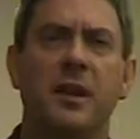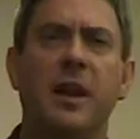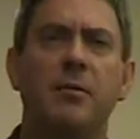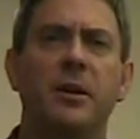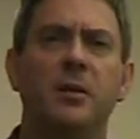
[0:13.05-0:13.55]
how
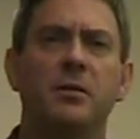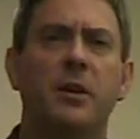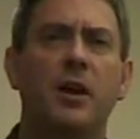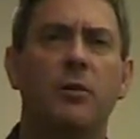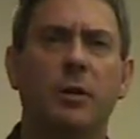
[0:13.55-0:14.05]
we can use
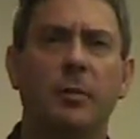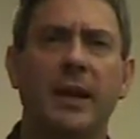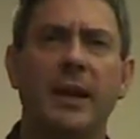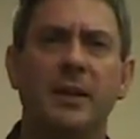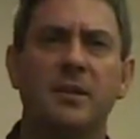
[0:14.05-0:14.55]
quantum
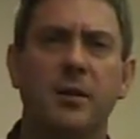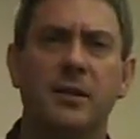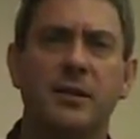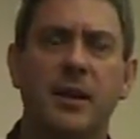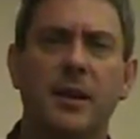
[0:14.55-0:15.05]
mechanics to
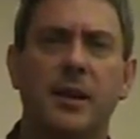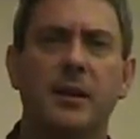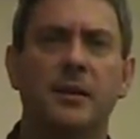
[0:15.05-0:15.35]
understand that.